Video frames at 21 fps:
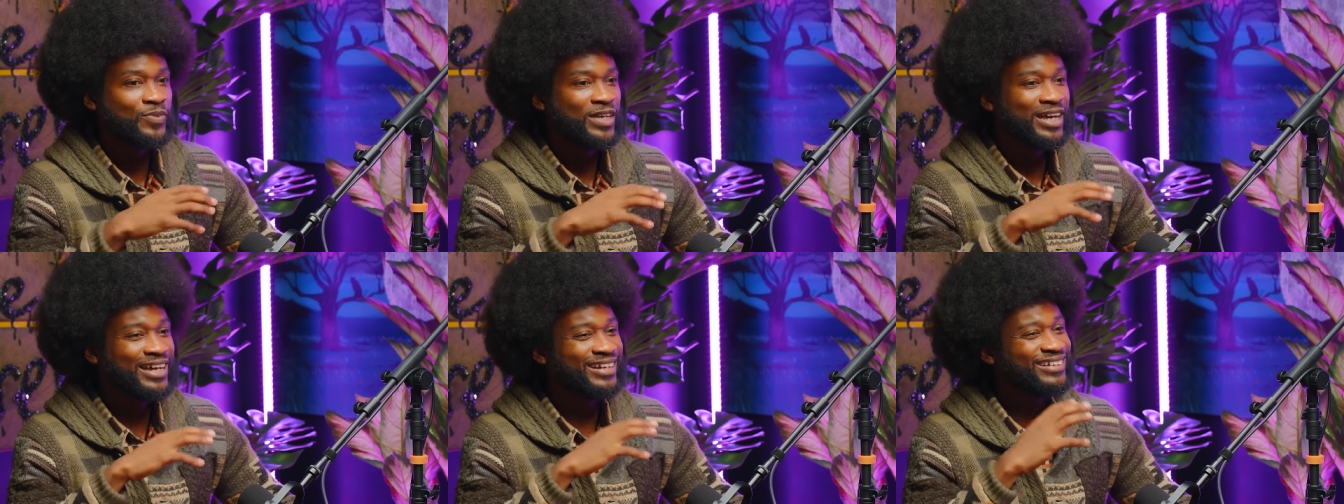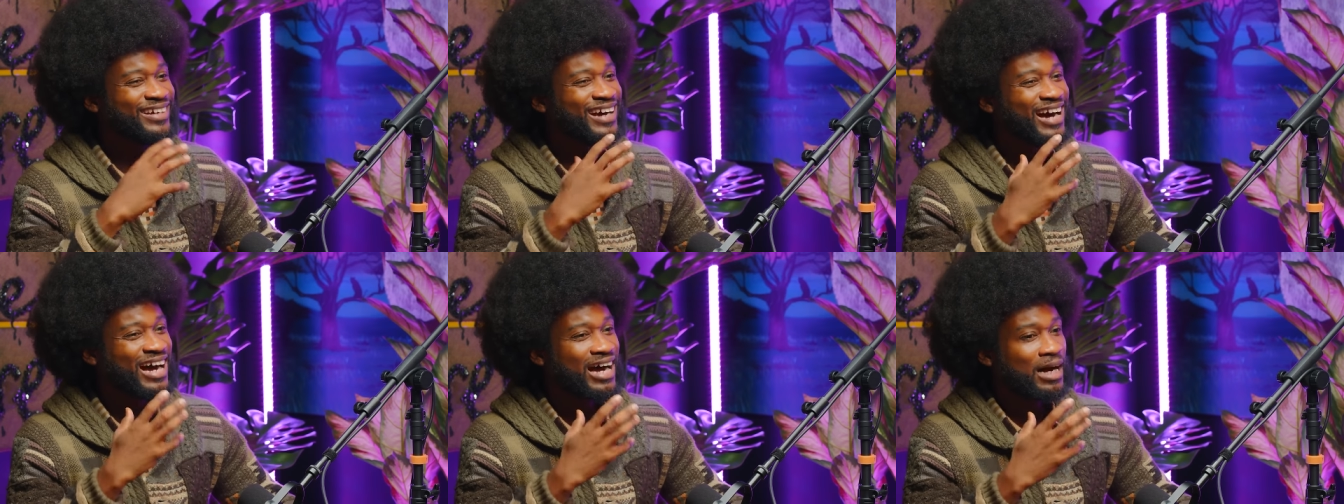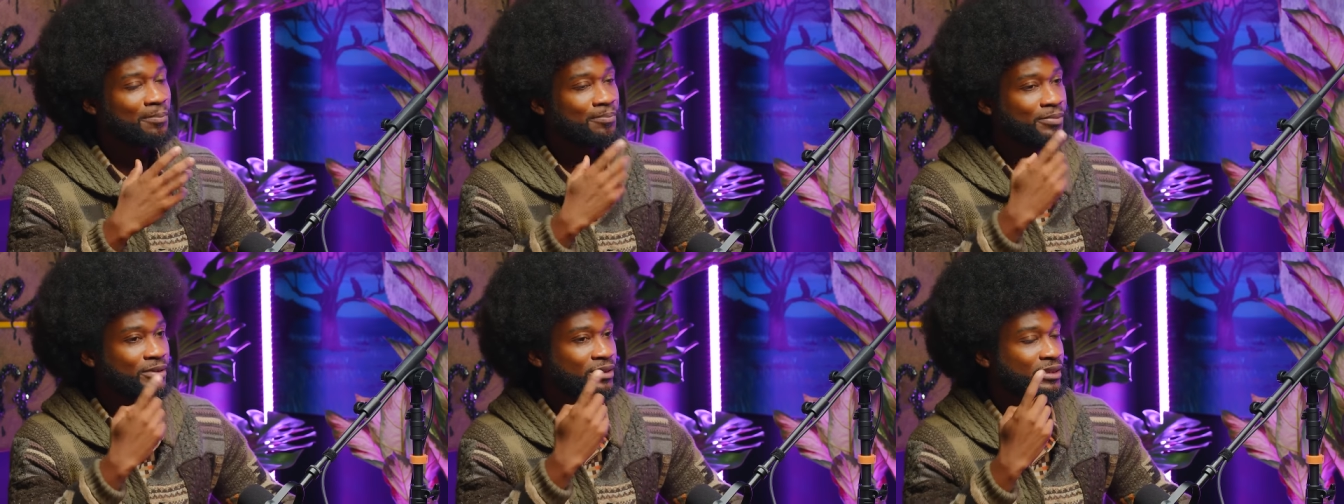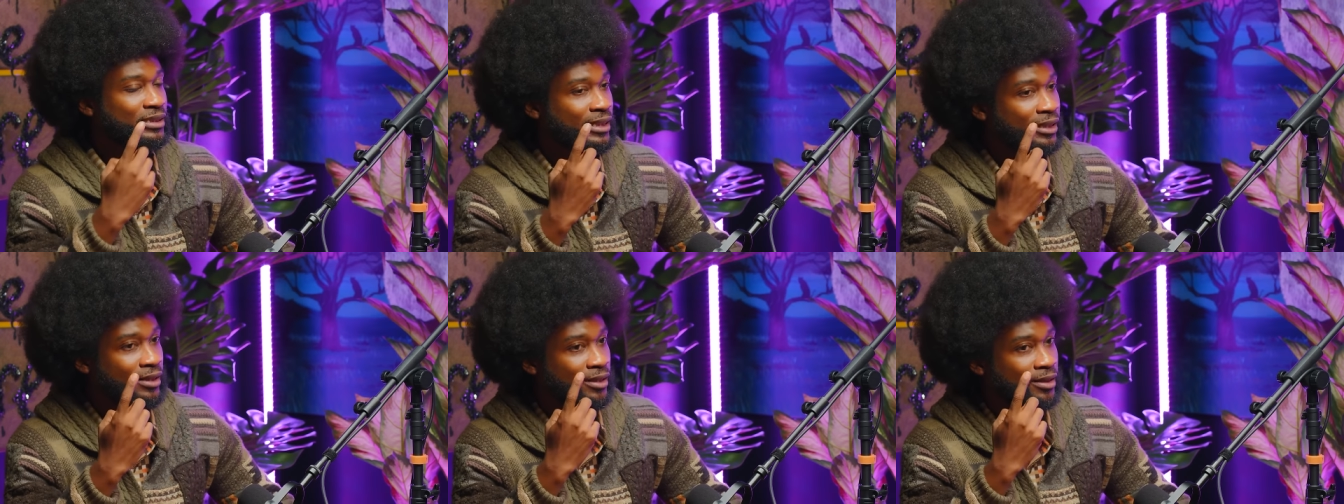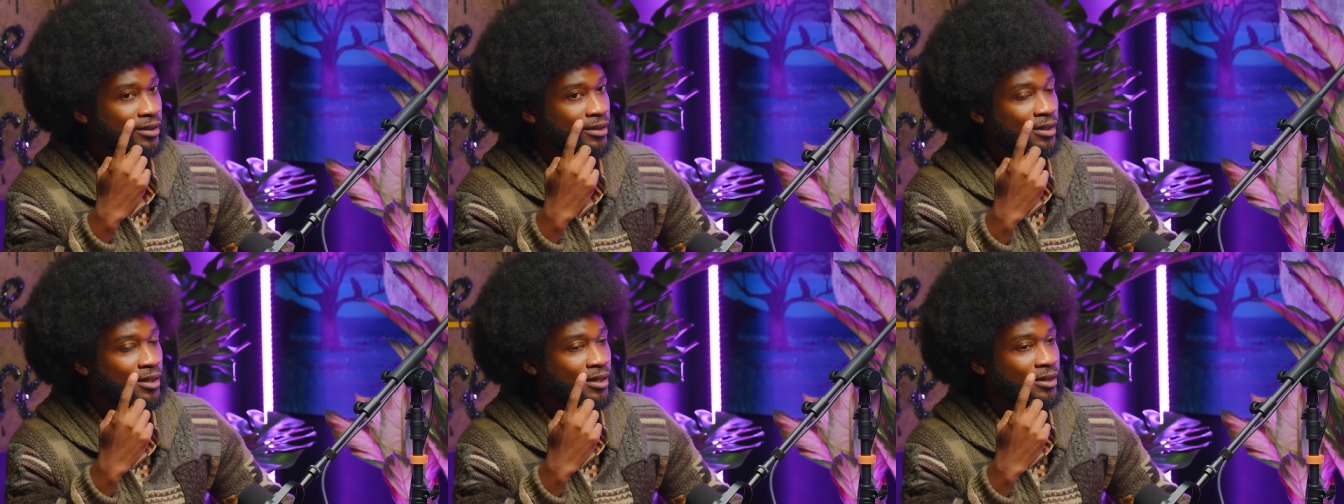
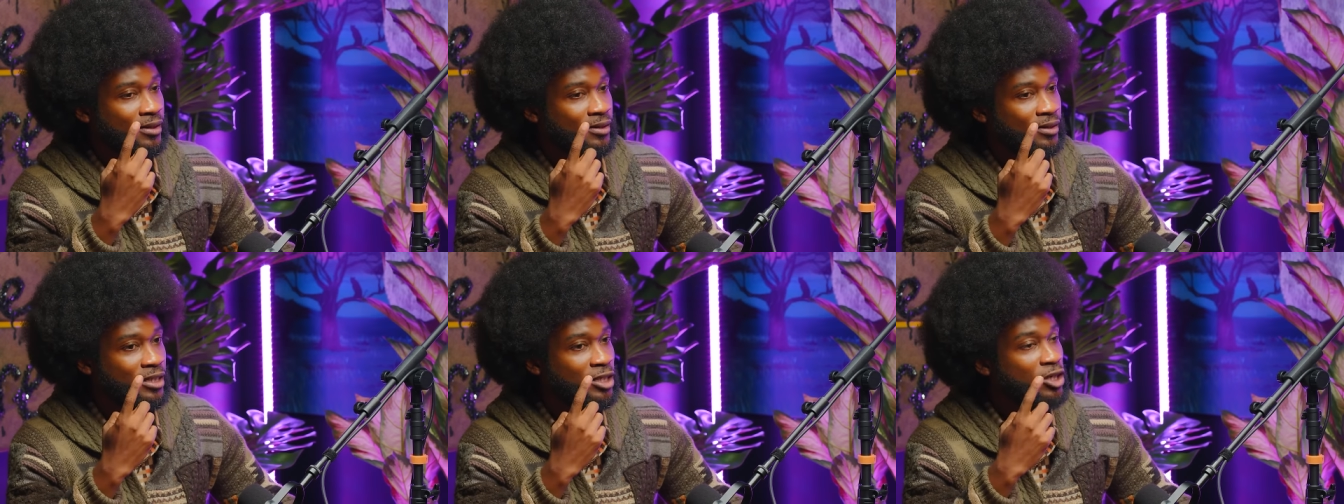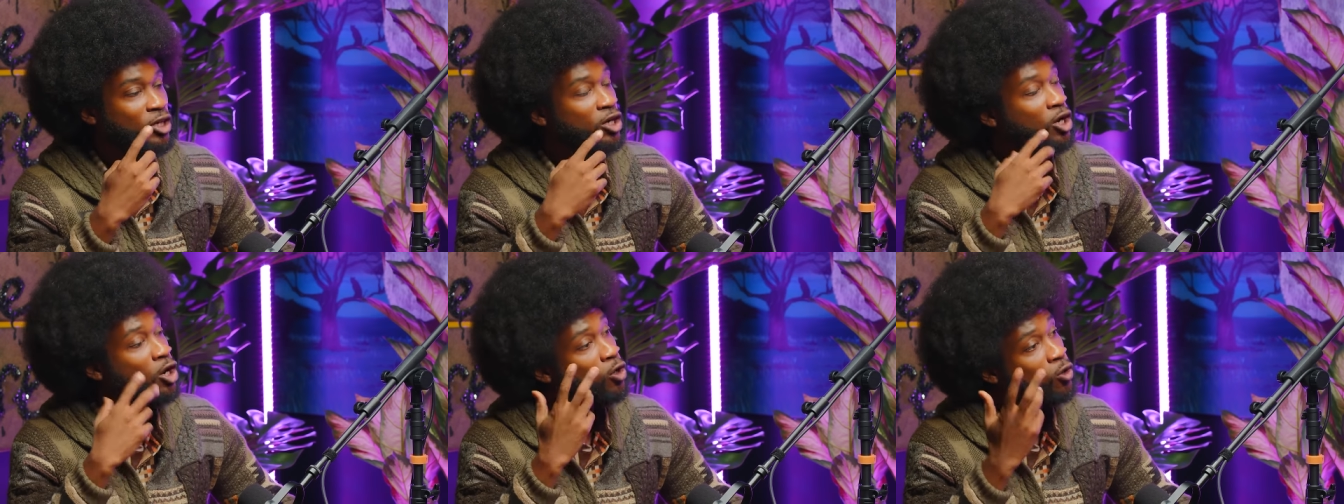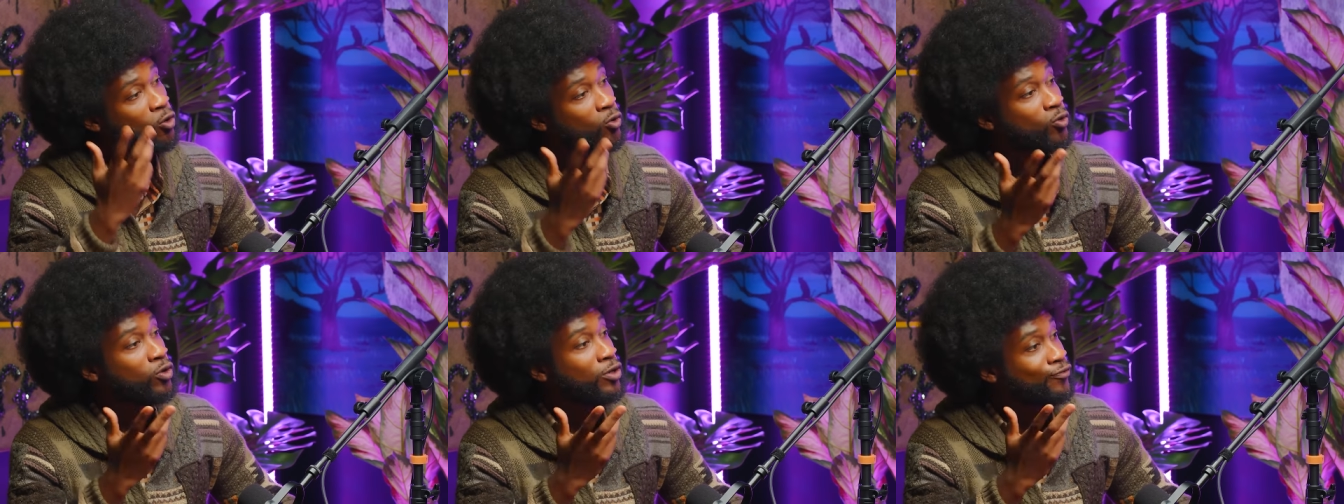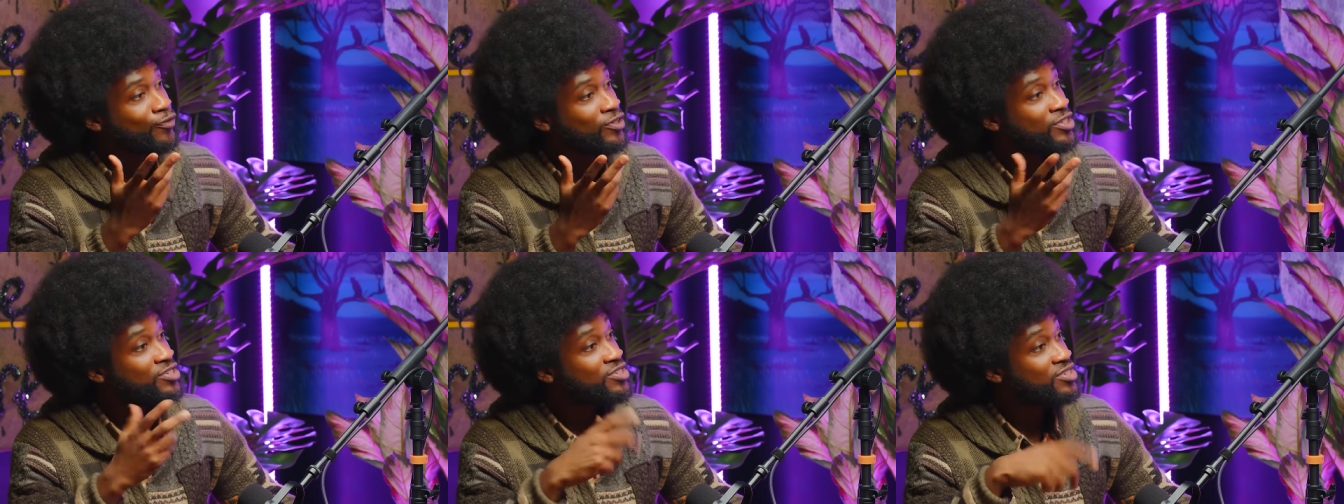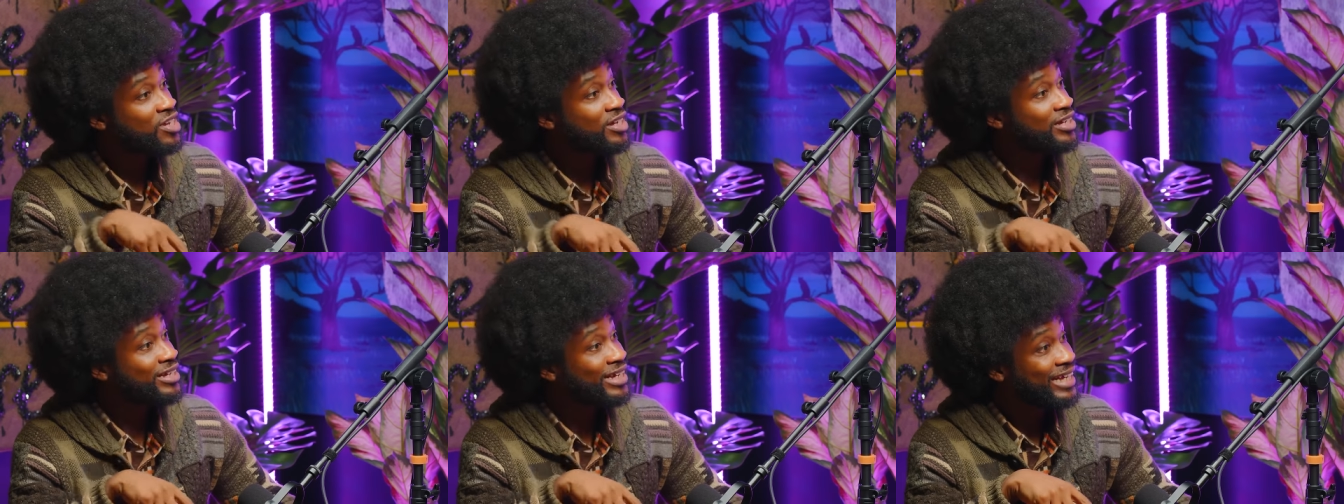encompassing the code of the
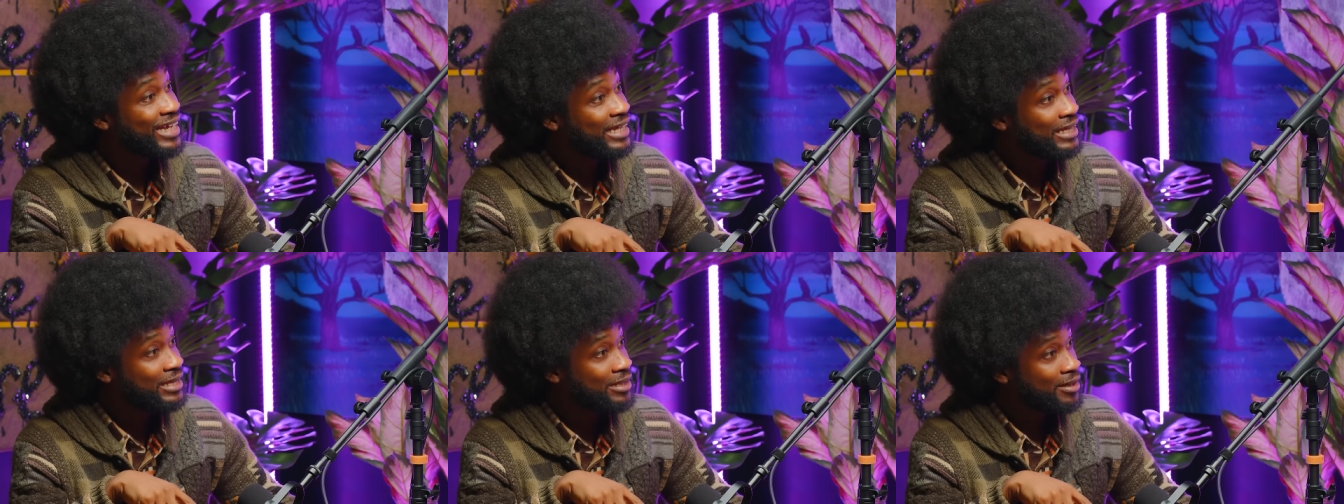sun in